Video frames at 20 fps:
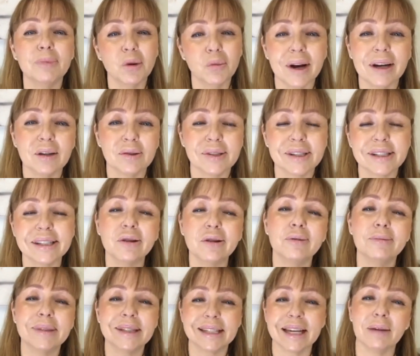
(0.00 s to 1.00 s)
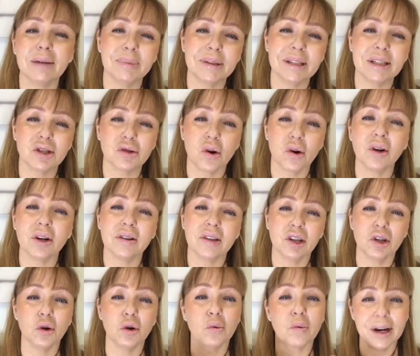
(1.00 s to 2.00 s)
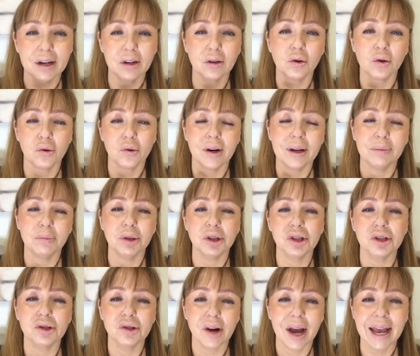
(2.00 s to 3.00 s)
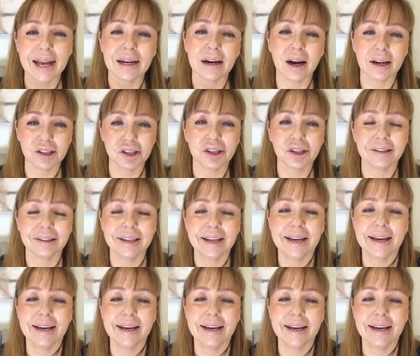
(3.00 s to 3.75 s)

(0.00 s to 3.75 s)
your retinol serum is going to be stronger than your retinol cream, which is your A night gel.